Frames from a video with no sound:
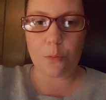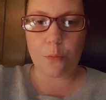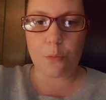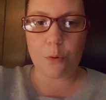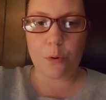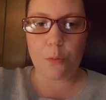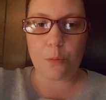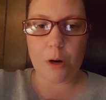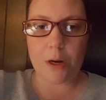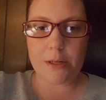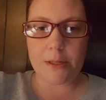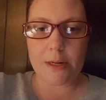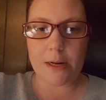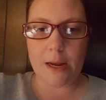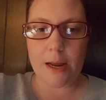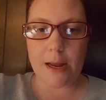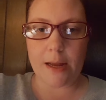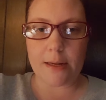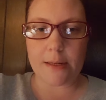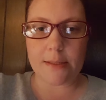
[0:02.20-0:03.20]
Rwanda
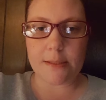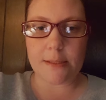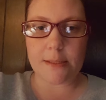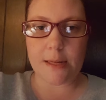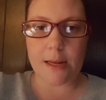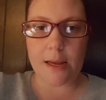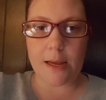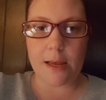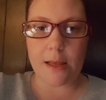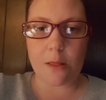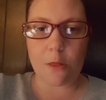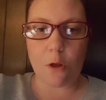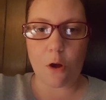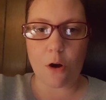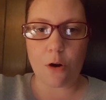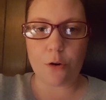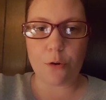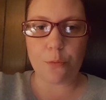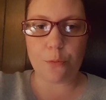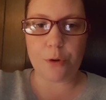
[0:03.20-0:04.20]
has a
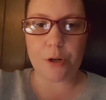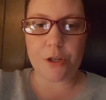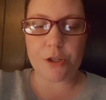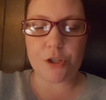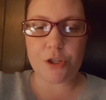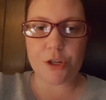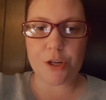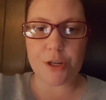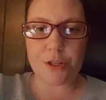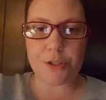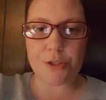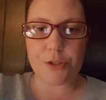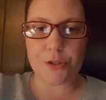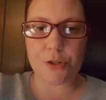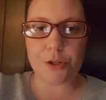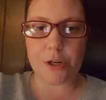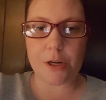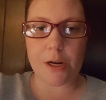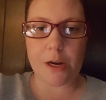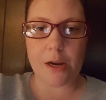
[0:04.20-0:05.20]
long, rich
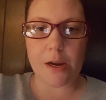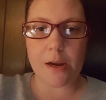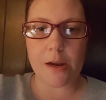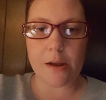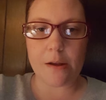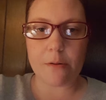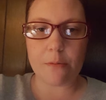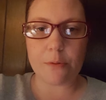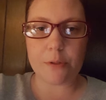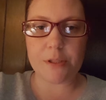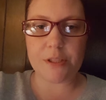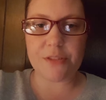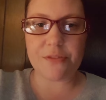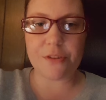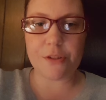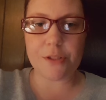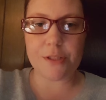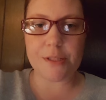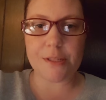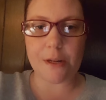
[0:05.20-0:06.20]
history. It was
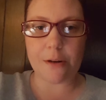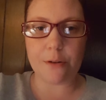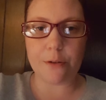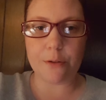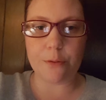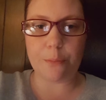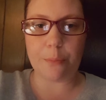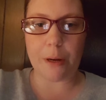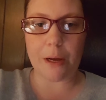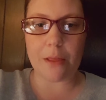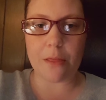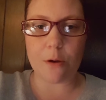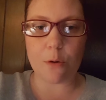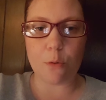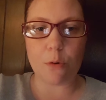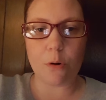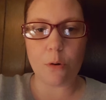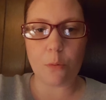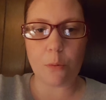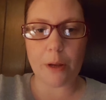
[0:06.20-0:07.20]
first settled by the
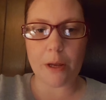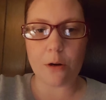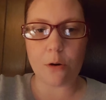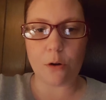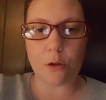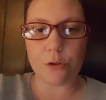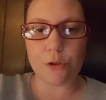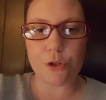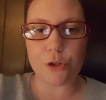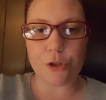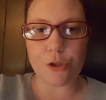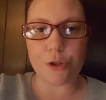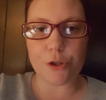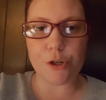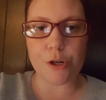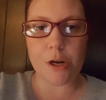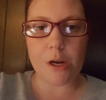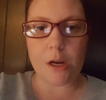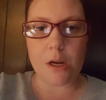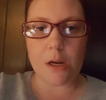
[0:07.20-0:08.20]
Uruguay
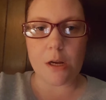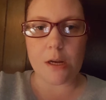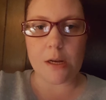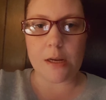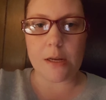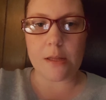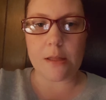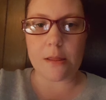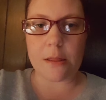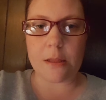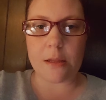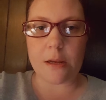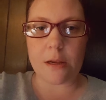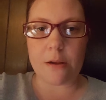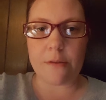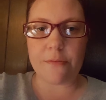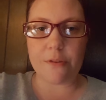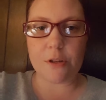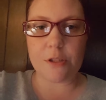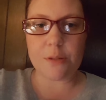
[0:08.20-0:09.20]
culture in
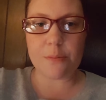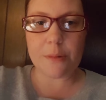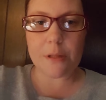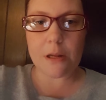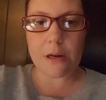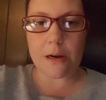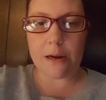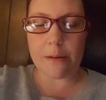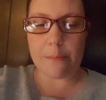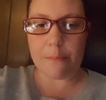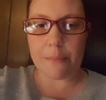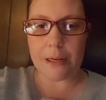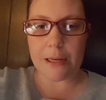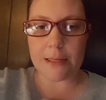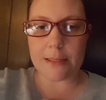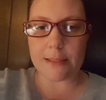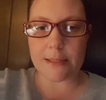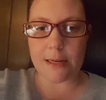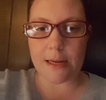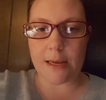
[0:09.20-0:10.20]
the first millennium
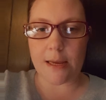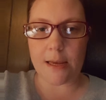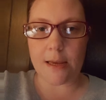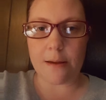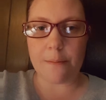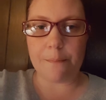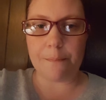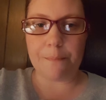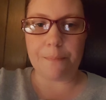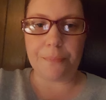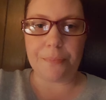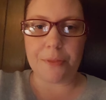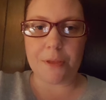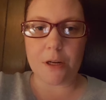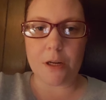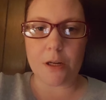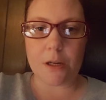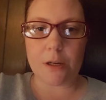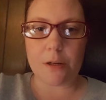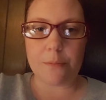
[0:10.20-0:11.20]
BC.
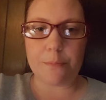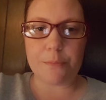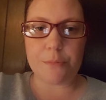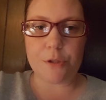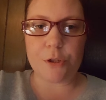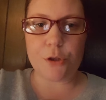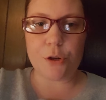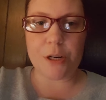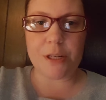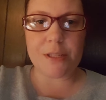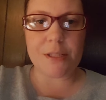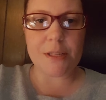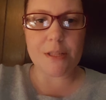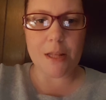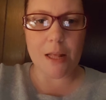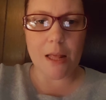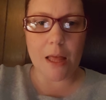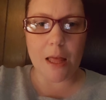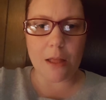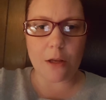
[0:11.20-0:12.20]
Traces of
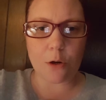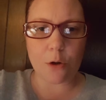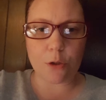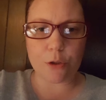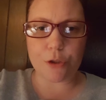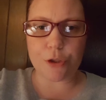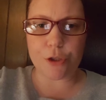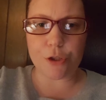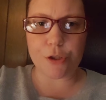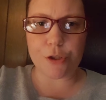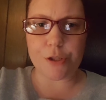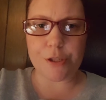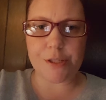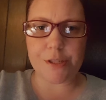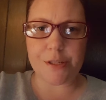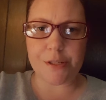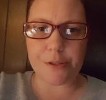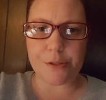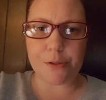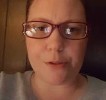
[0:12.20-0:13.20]
that culture
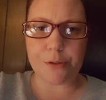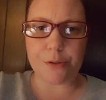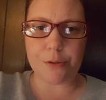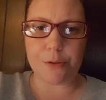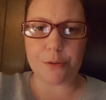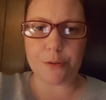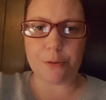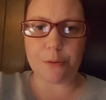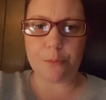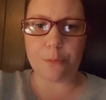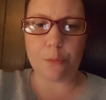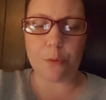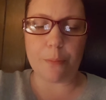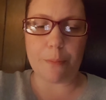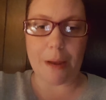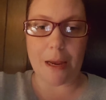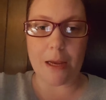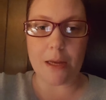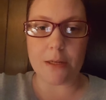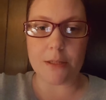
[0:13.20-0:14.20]
still
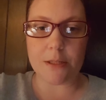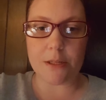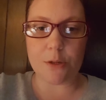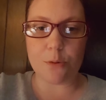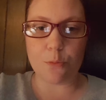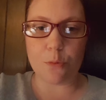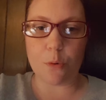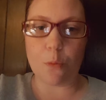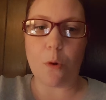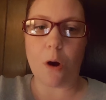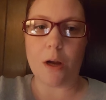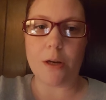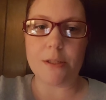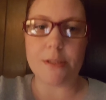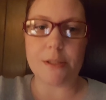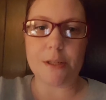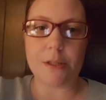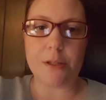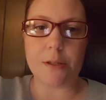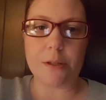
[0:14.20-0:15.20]
remained in
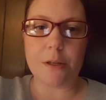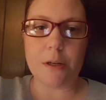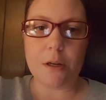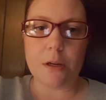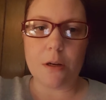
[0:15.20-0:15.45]
Rwanda